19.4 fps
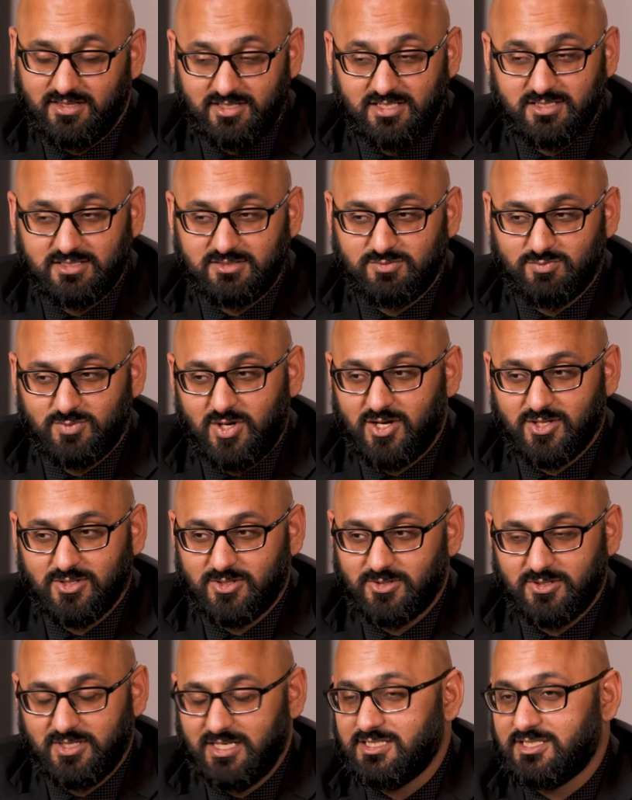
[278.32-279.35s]
These small
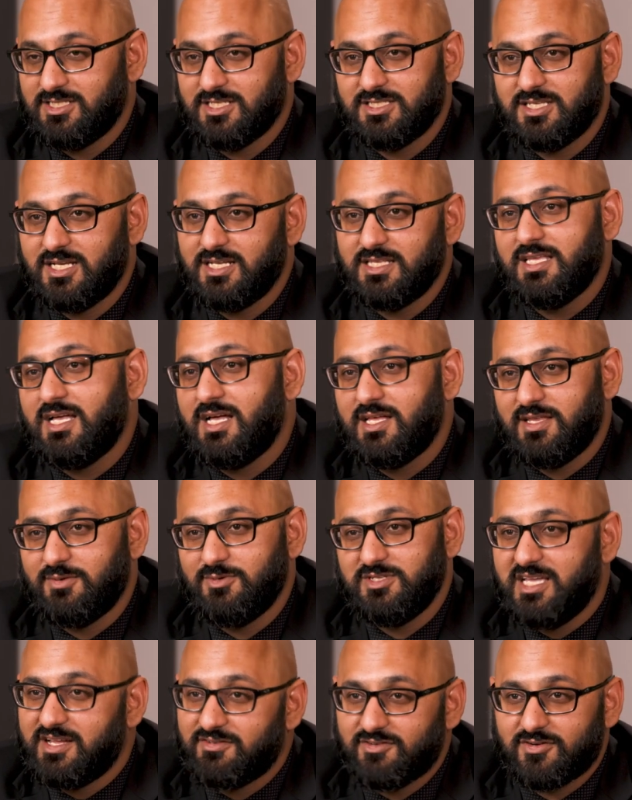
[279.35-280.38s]
little things just like that that
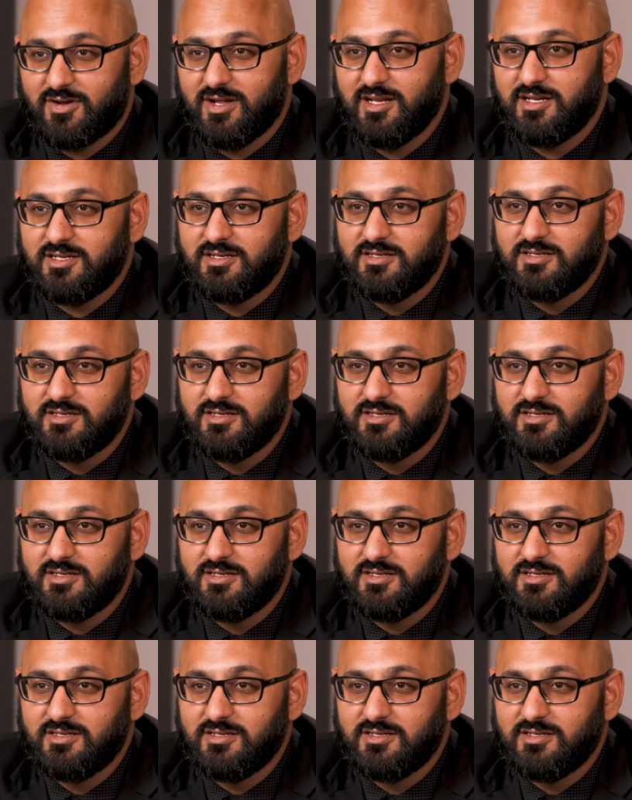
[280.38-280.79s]
we take for granted.